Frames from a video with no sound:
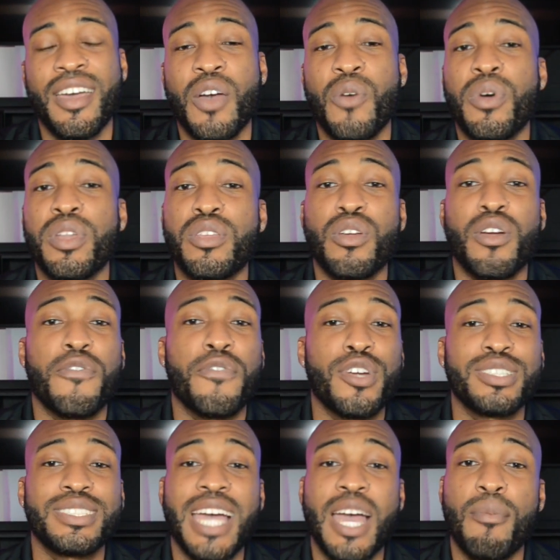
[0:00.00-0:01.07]
Whether you're a
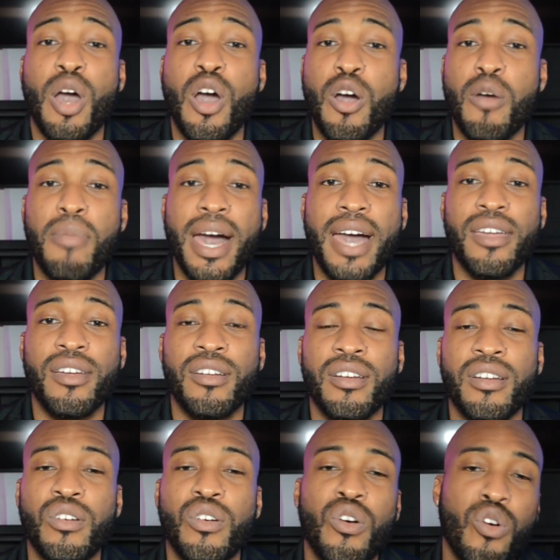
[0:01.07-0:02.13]
first-time home buyer
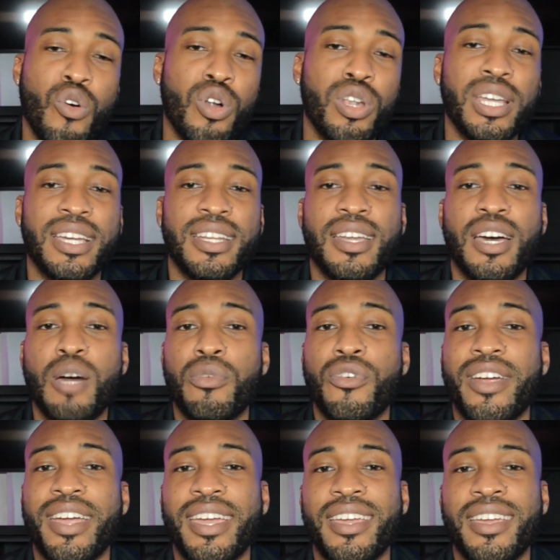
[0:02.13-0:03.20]
or looking to
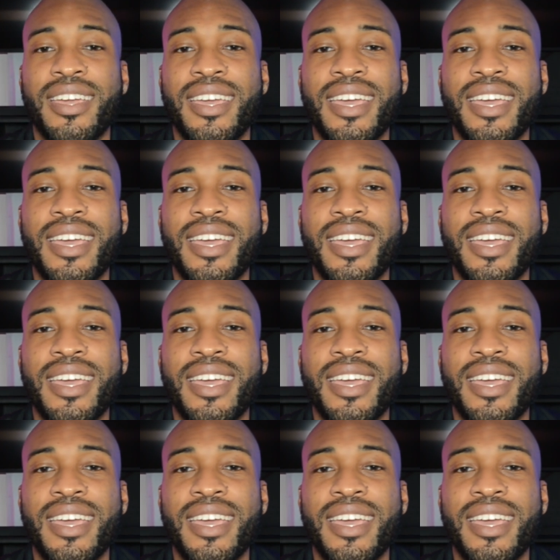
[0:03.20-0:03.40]
upgrade,